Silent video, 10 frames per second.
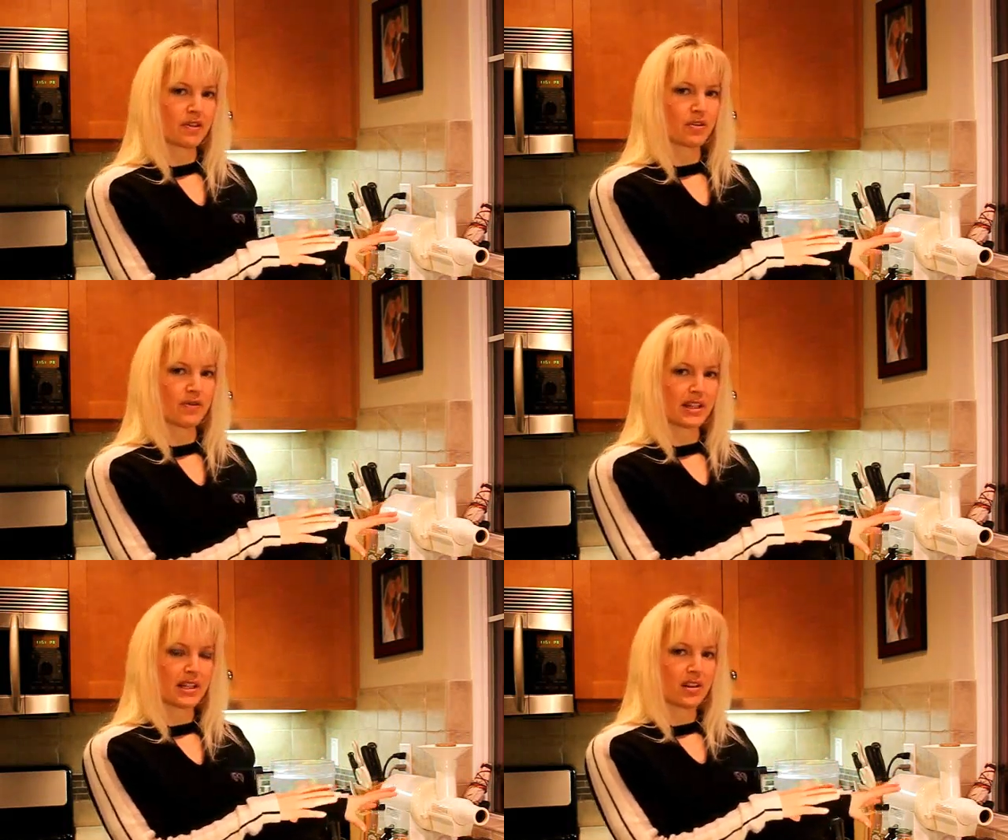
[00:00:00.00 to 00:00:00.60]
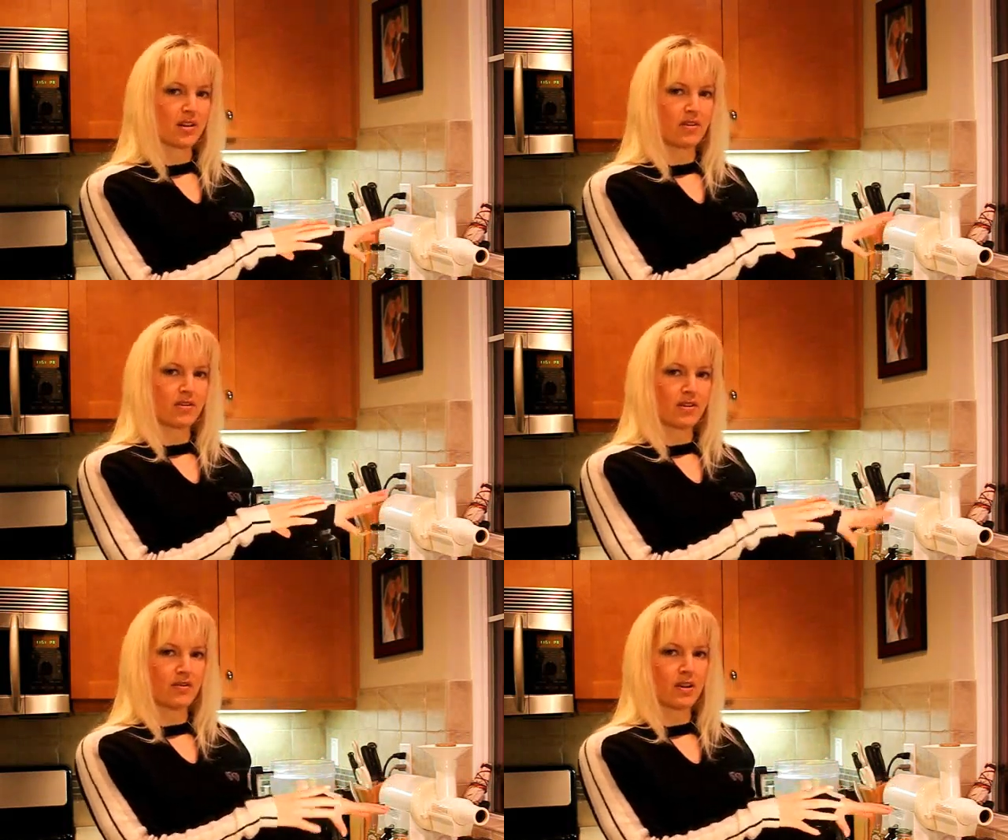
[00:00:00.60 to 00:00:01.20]
servings
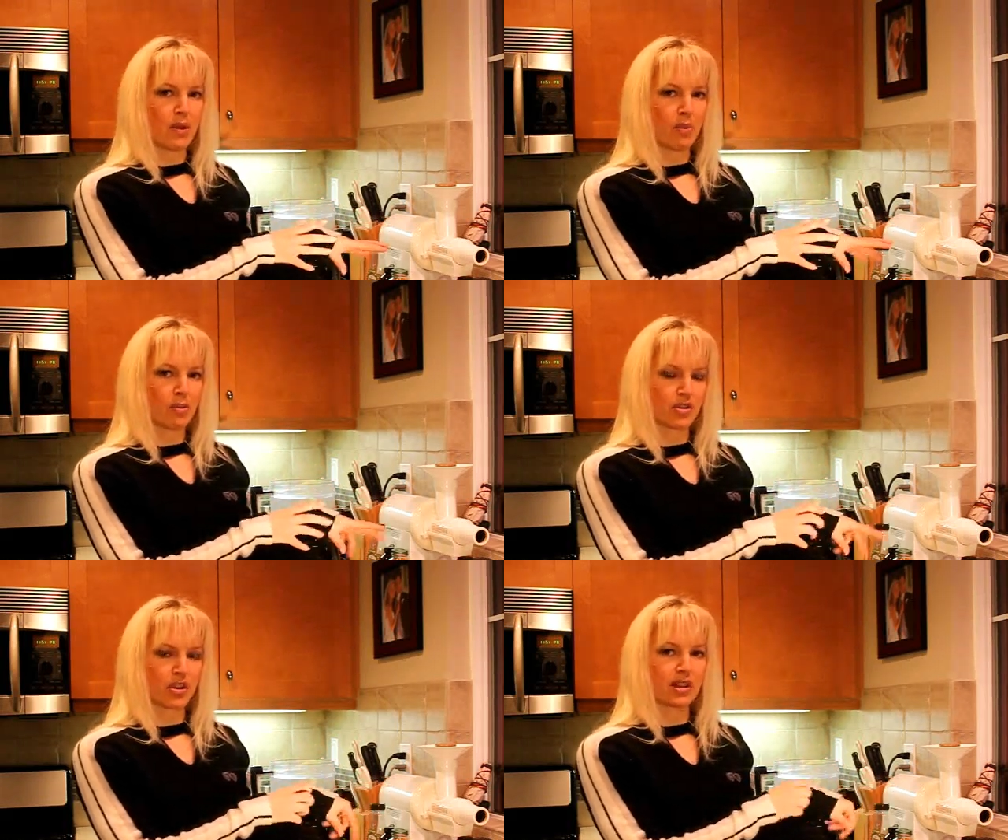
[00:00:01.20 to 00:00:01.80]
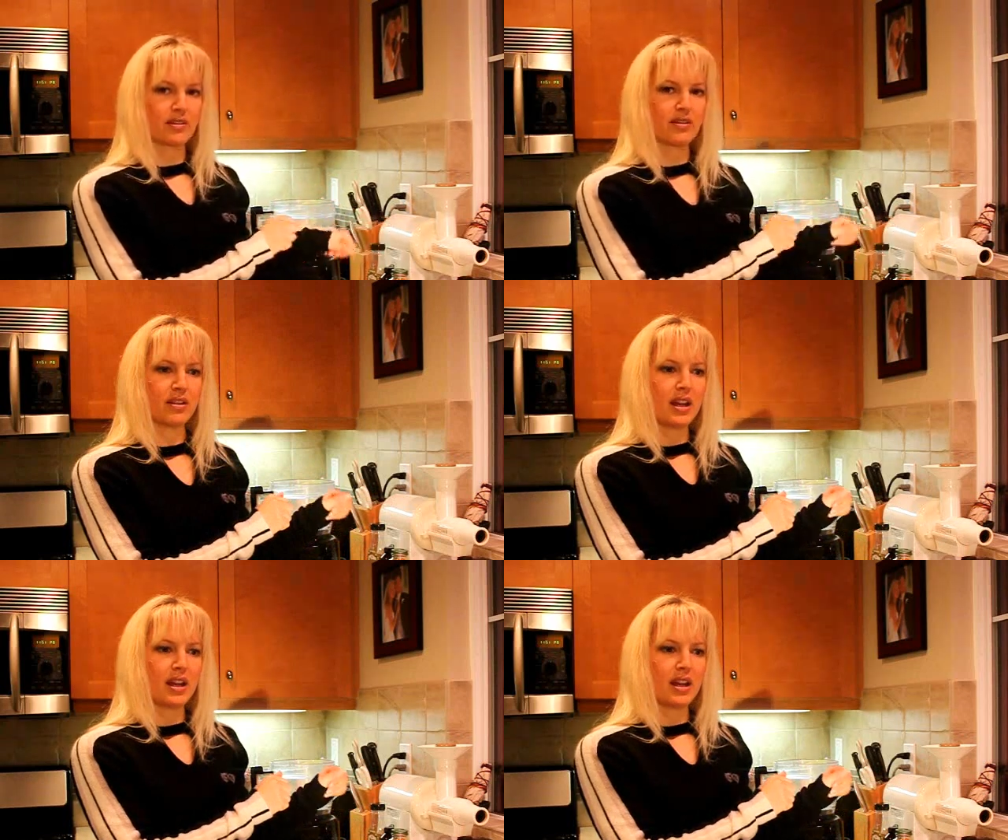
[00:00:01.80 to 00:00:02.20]
of the female portion.